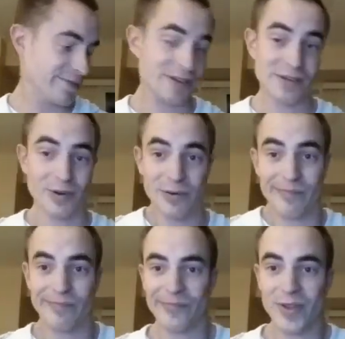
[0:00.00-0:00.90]
might as well
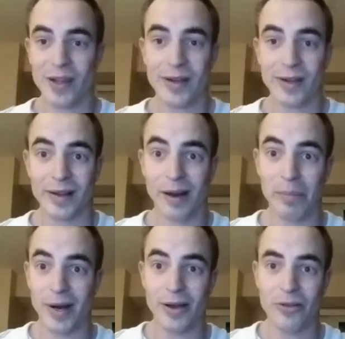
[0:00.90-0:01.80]
got
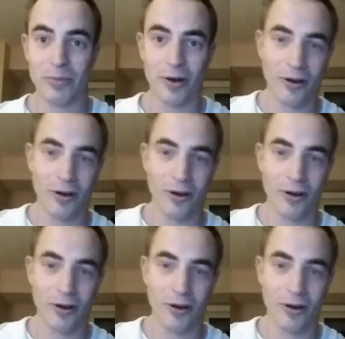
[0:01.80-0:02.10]
buy them